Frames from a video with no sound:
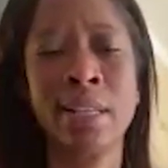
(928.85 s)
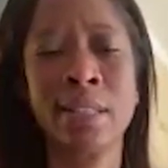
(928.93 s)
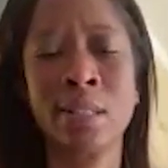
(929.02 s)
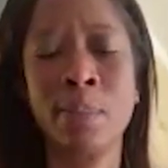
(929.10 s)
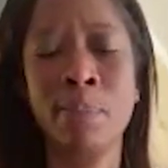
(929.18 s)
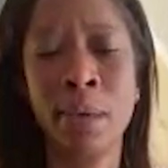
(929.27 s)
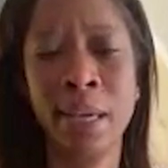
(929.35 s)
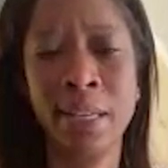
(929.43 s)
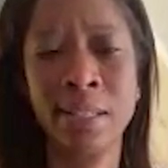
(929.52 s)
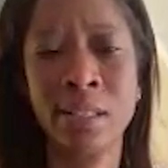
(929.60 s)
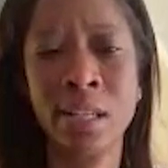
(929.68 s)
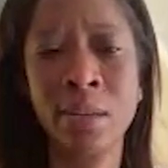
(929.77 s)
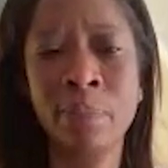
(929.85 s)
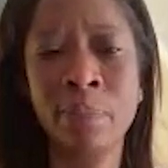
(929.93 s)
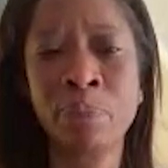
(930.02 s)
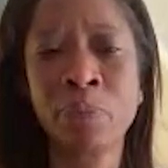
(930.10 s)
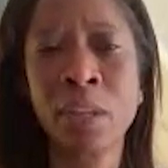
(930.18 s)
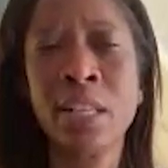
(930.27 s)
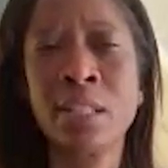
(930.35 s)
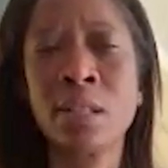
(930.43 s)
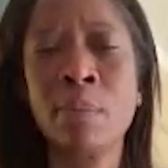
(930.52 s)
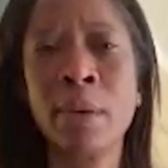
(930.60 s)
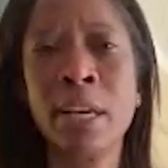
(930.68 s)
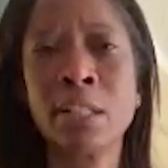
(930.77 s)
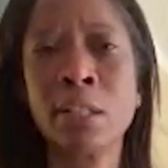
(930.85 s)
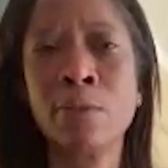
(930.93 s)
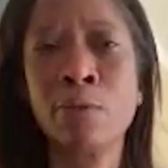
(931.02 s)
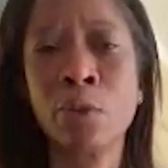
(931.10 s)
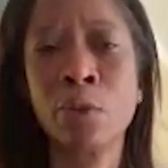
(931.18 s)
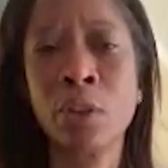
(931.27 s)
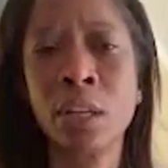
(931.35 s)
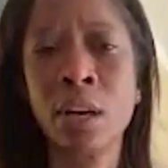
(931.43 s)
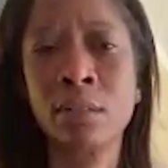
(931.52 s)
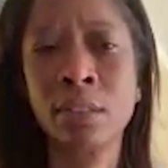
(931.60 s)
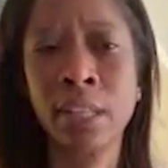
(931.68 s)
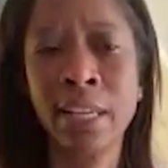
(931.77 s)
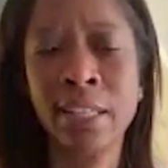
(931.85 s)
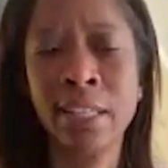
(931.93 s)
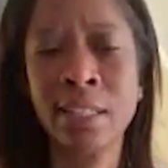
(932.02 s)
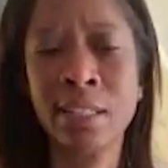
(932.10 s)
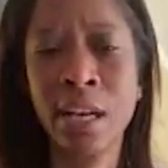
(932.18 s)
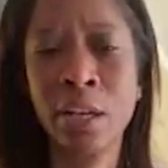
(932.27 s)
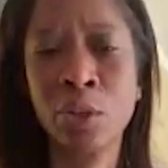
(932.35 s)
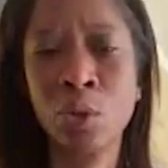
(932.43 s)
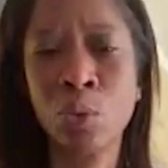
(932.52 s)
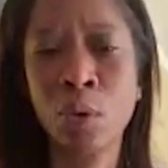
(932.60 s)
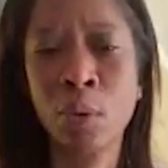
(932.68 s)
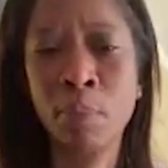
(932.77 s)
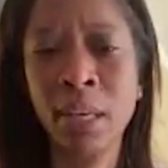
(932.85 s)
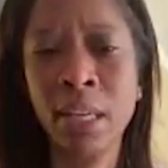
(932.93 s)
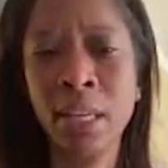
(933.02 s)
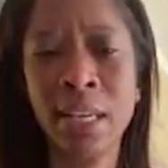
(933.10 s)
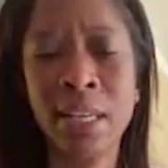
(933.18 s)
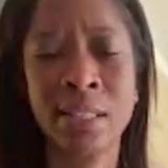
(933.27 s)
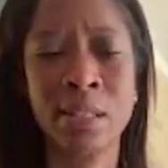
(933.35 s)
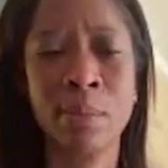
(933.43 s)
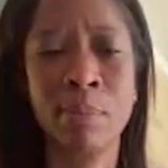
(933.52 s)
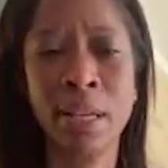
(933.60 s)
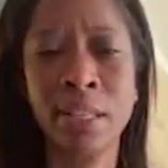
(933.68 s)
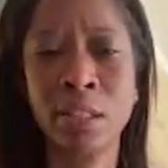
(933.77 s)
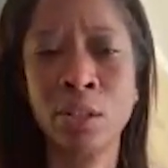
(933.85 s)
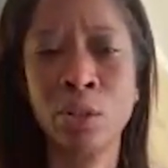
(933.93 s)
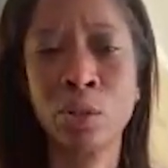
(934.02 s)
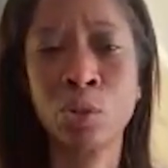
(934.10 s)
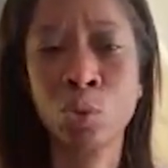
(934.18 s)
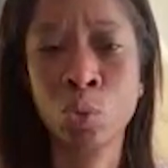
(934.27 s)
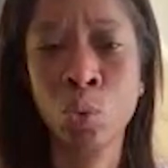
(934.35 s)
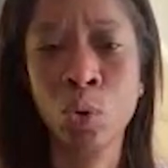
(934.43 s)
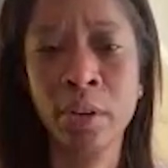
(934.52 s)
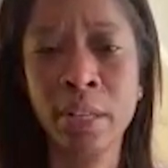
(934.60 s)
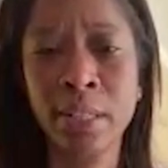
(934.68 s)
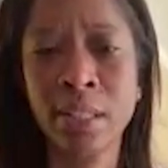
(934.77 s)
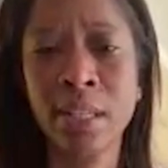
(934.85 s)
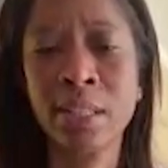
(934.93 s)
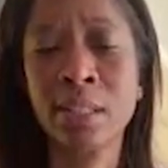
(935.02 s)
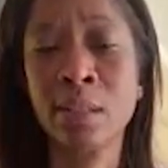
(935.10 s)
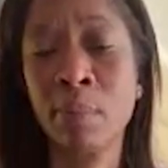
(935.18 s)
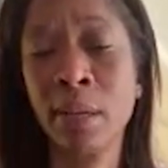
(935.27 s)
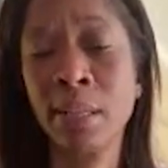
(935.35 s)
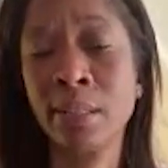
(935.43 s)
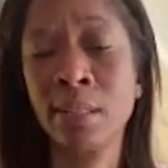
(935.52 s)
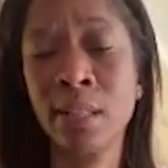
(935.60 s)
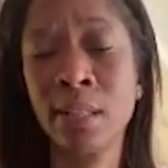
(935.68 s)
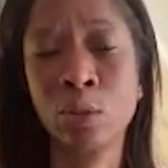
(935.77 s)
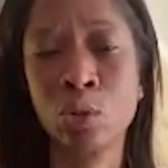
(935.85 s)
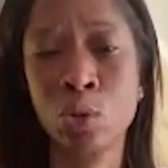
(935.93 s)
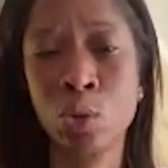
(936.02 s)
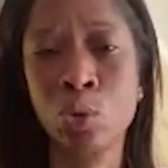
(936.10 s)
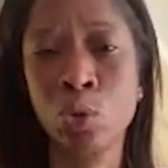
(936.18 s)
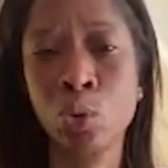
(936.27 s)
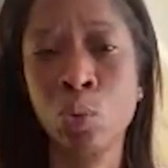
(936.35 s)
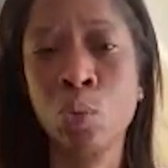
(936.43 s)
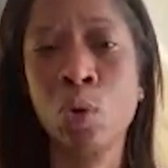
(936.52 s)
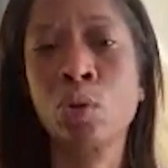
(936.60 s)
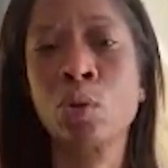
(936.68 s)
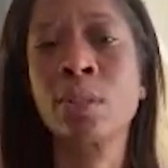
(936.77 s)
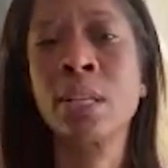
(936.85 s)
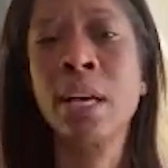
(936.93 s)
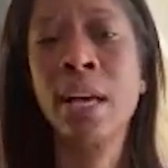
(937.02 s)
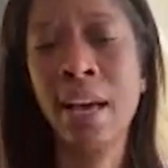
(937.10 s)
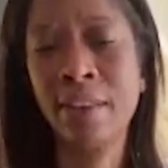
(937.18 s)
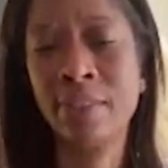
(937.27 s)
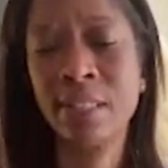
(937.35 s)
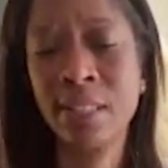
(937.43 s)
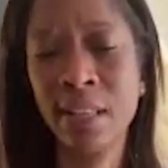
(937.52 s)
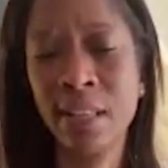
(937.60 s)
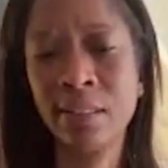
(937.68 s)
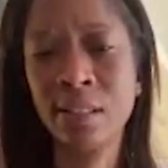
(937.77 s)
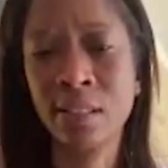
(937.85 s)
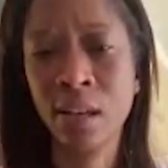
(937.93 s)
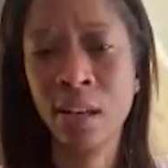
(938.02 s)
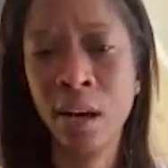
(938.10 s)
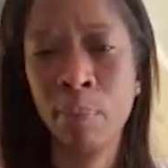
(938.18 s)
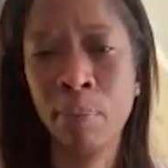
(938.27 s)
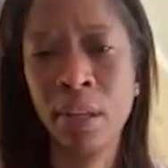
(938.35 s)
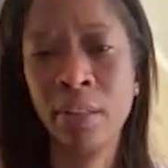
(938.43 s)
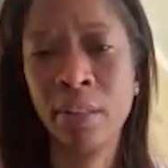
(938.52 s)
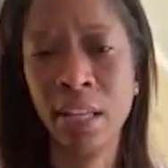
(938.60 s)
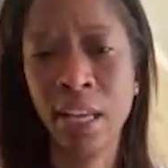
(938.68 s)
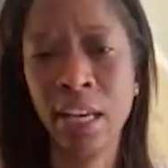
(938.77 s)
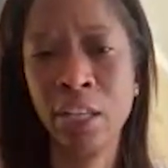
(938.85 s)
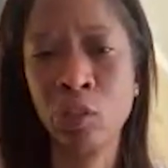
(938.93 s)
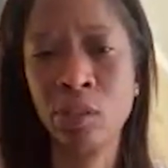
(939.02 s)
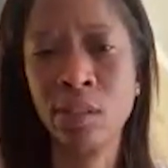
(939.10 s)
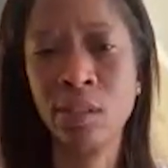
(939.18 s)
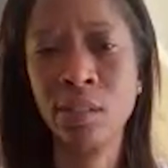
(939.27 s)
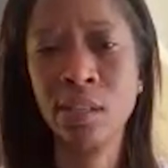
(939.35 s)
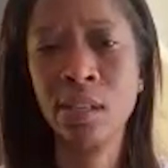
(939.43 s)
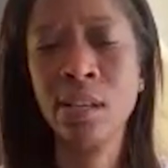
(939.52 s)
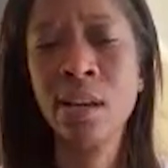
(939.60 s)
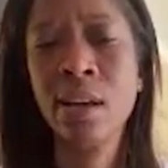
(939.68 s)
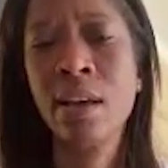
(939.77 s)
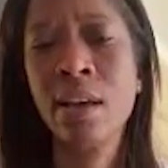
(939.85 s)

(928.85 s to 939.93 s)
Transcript: It's amazing. It's amazing for the young ladies that you will meet. It's amazing, the stories. It's amazing that the social workers have set this up in the agency.